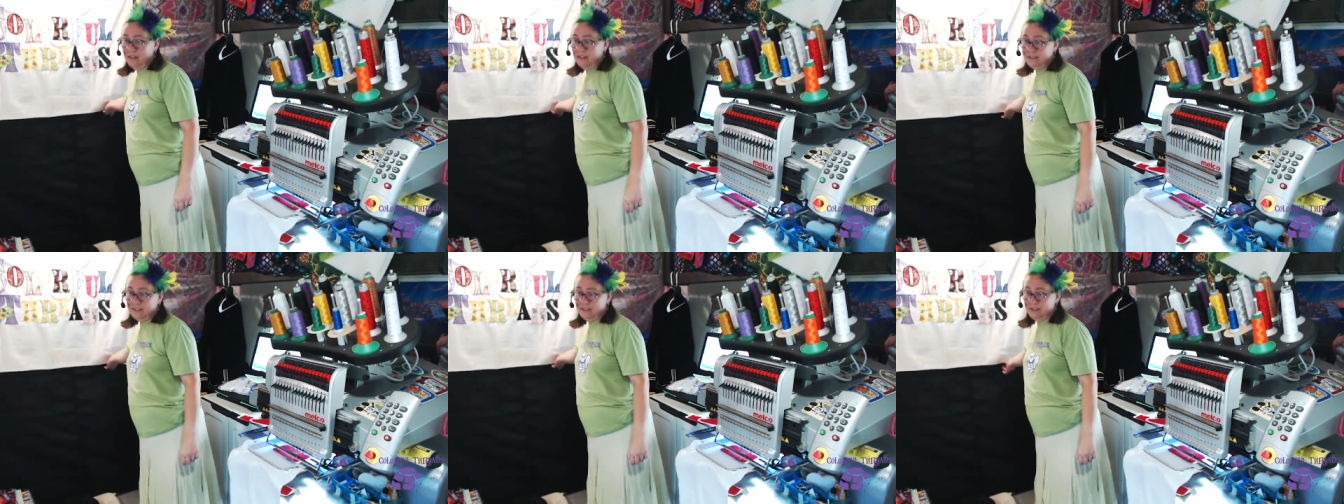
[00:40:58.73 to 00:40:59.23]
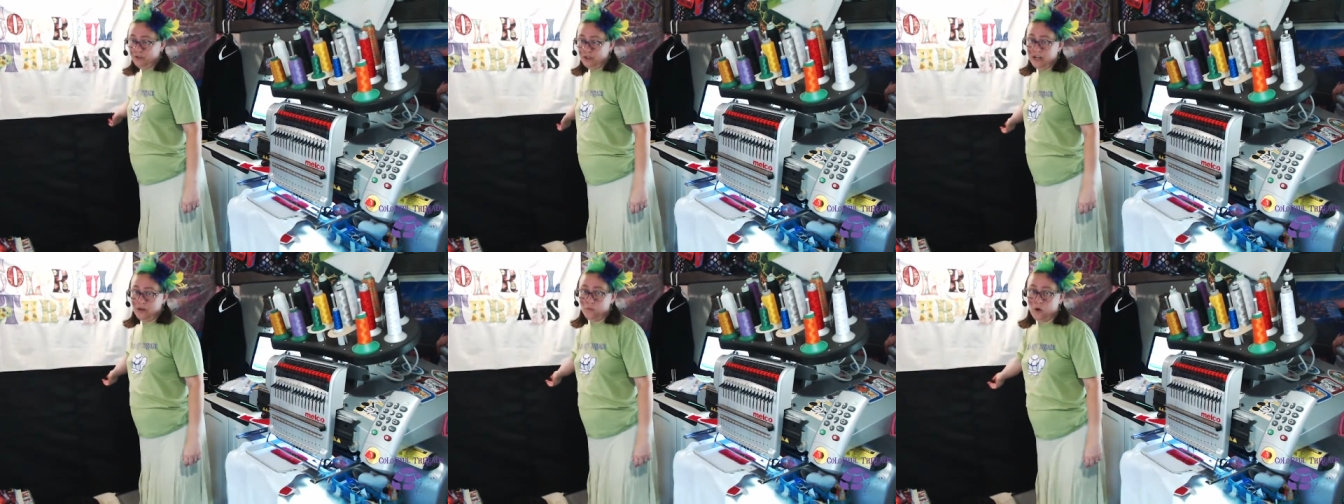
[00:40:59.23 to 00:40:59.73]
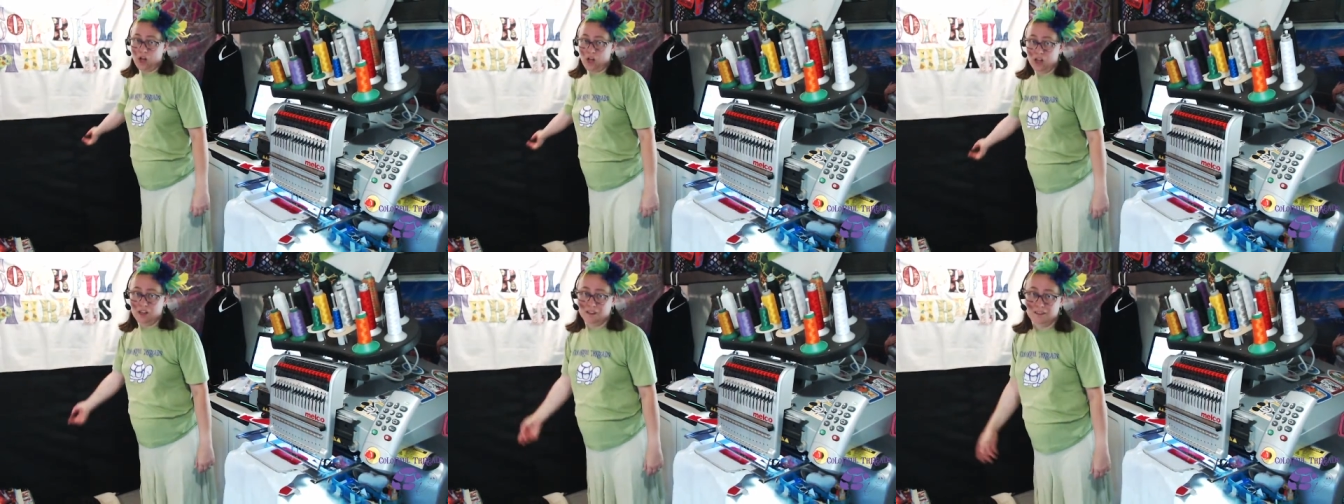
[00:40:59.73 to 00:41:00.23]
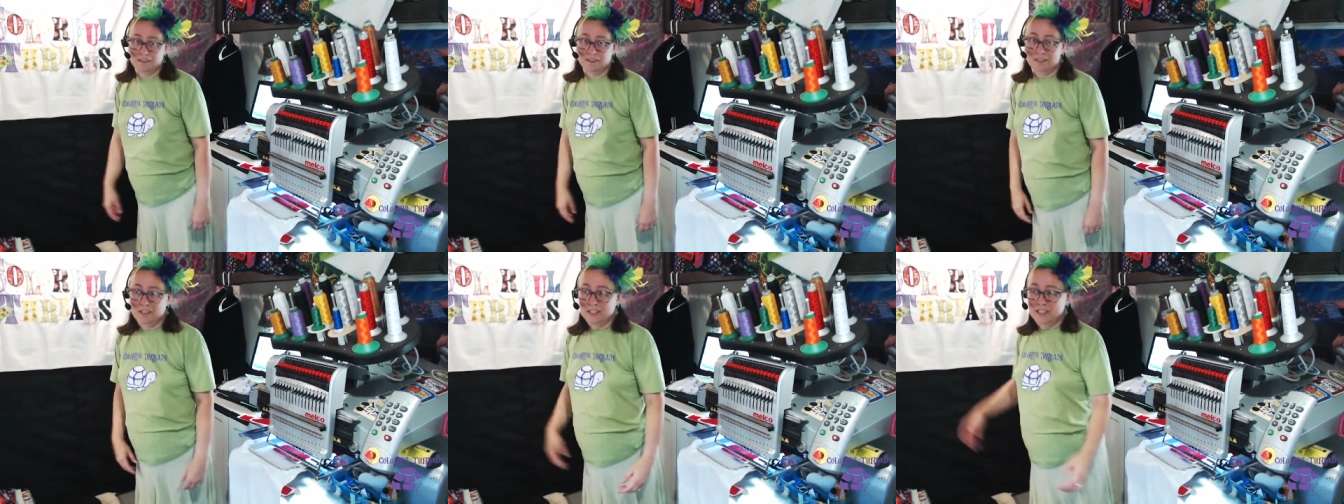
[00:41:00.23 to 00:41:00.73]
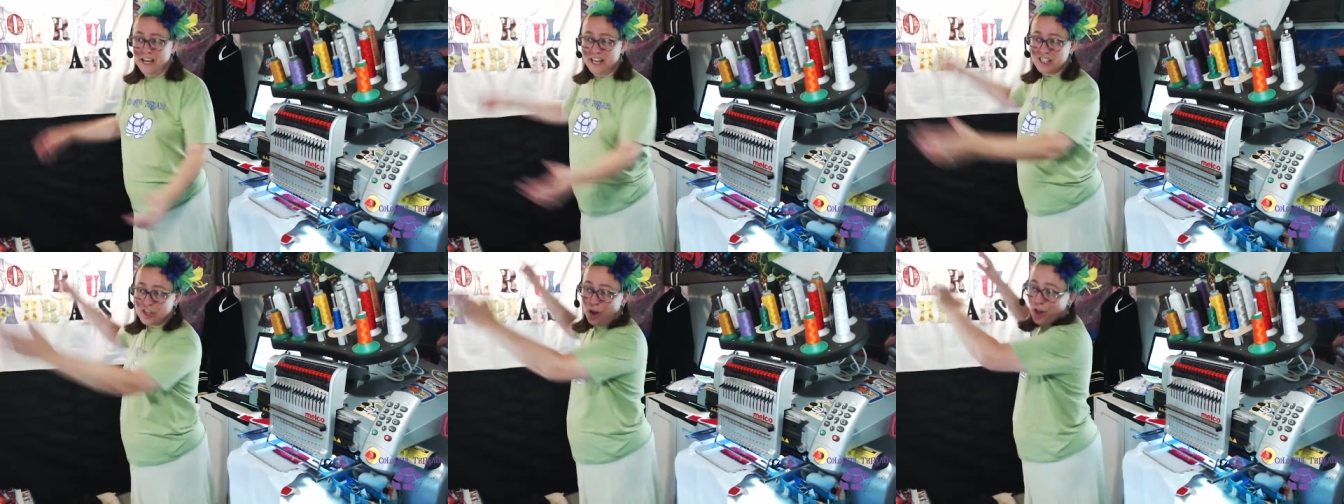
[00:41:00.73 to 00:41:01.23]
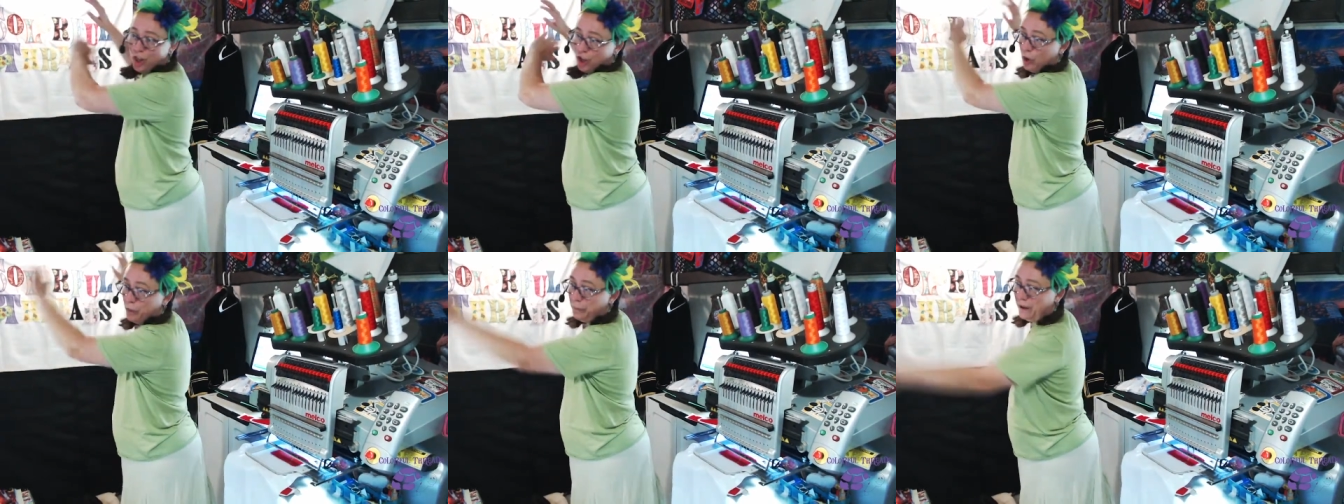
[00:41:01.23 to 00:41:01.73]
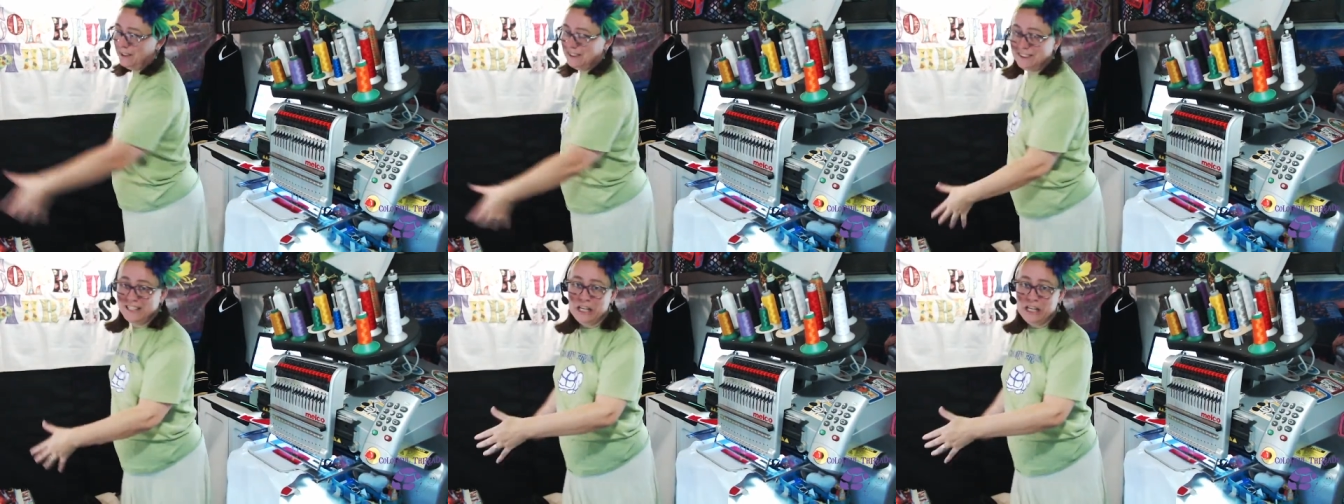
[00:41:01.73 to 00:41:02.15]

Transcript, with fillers: this screen wall, it's all open.